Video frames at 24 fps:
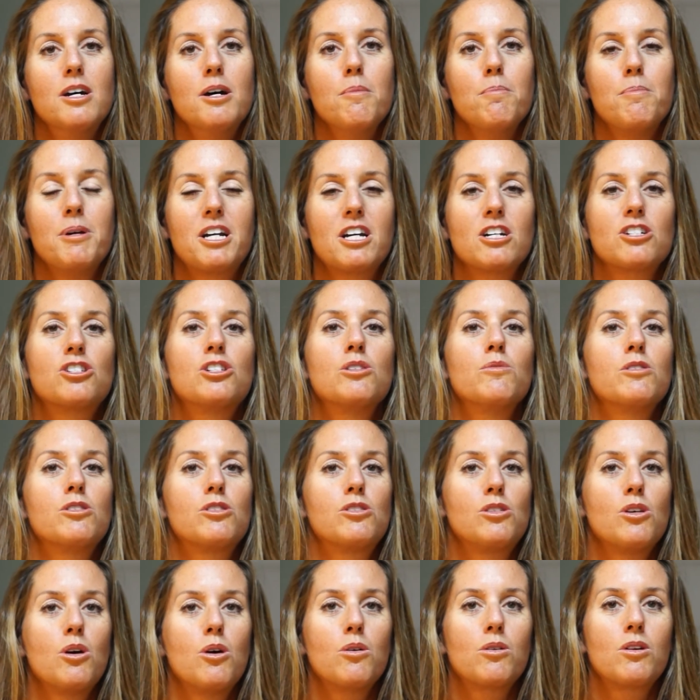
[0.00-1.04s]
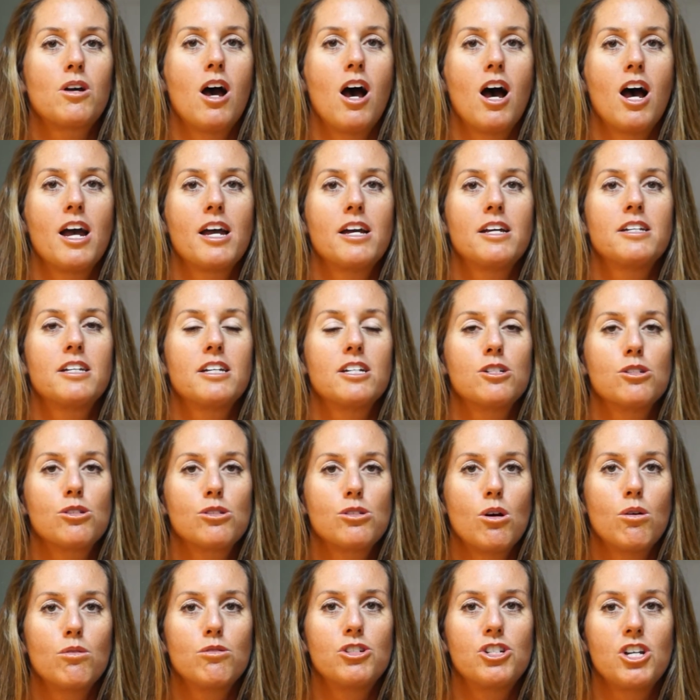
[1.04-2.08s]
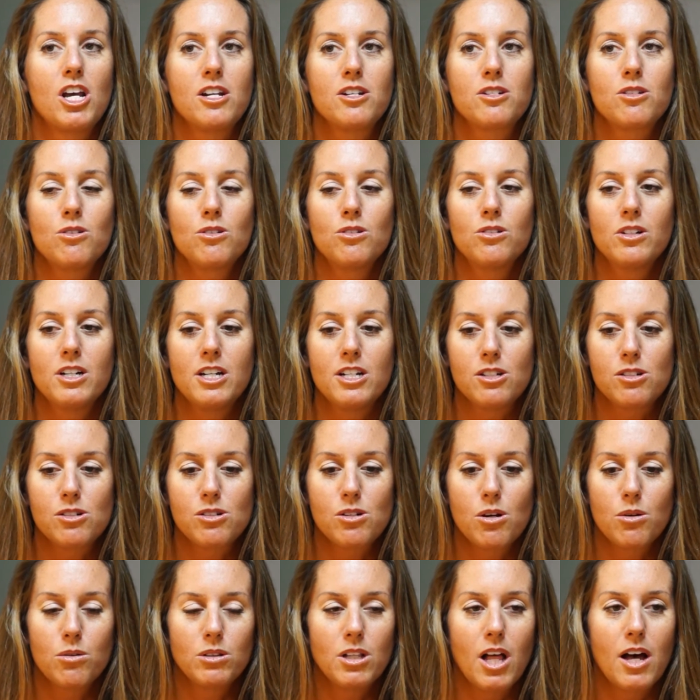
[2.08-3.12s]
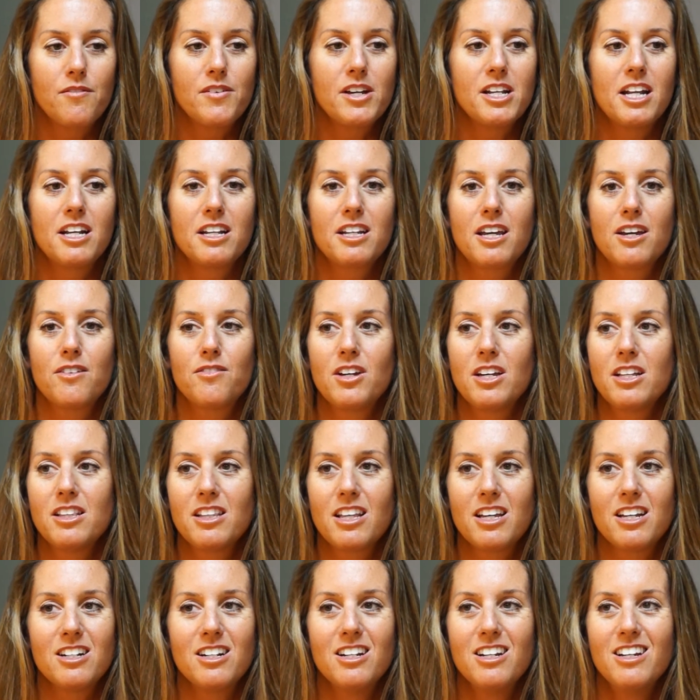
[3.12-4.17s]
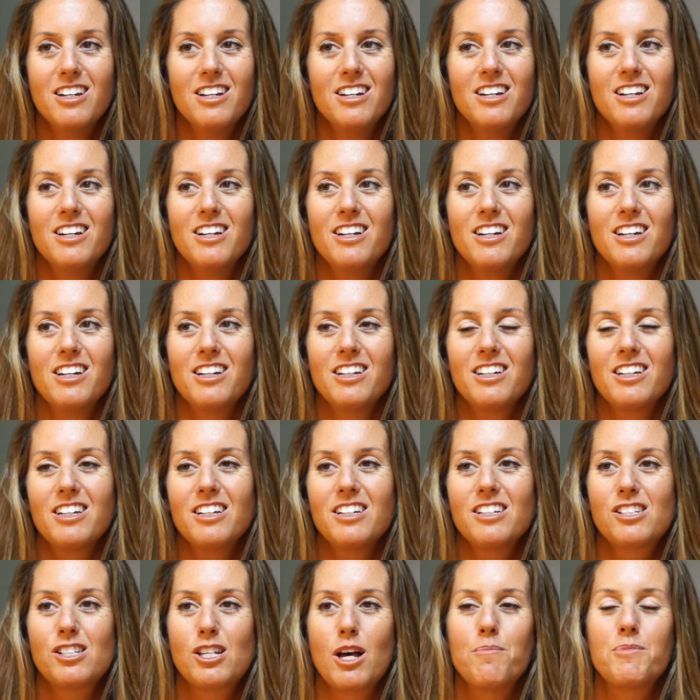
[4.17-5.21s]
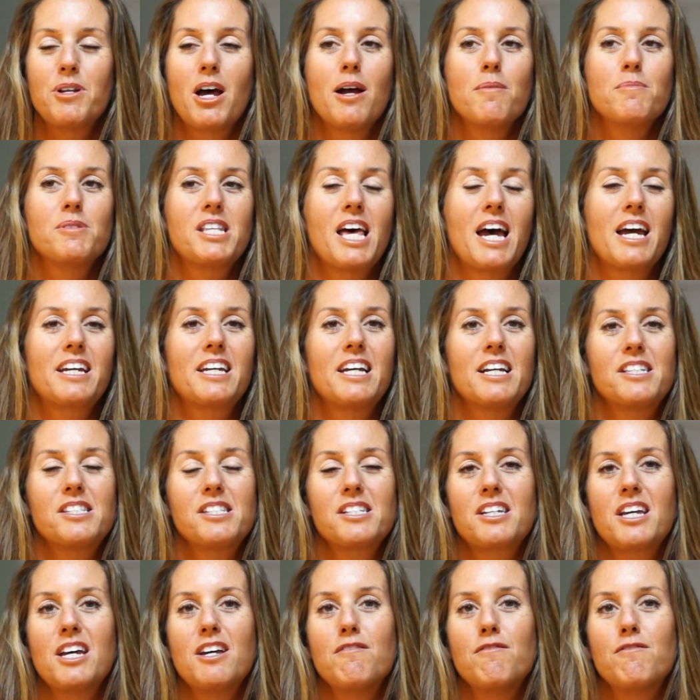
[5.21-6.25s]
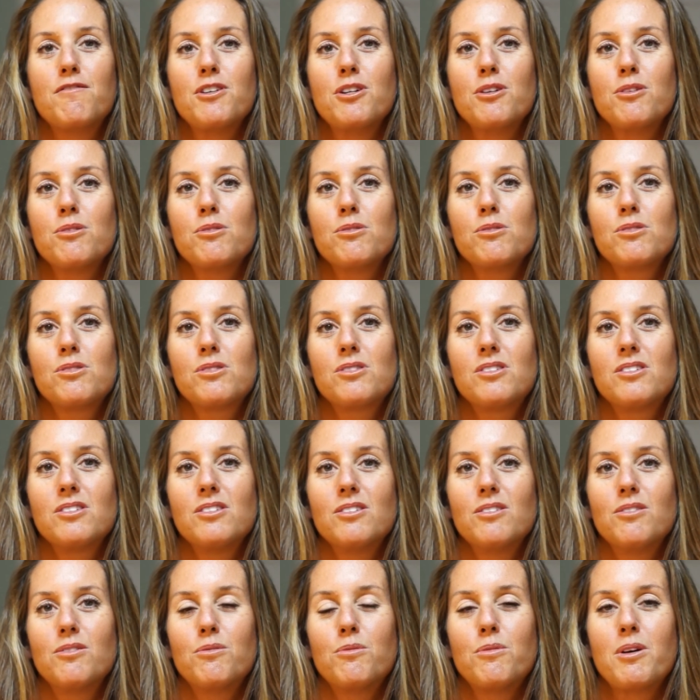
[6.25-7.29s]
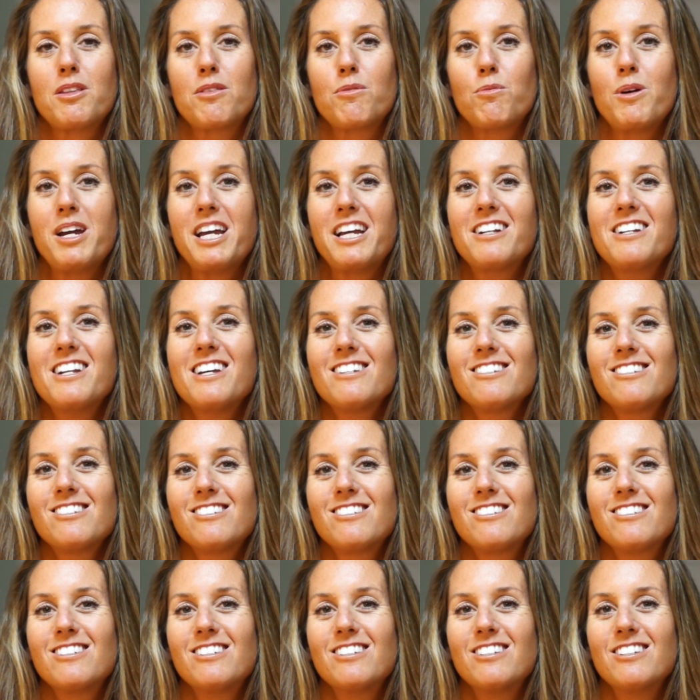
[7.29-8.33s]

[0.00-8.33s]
because she was so kind and so gentle and so loving and giving that sometimes that gets confused with weakness.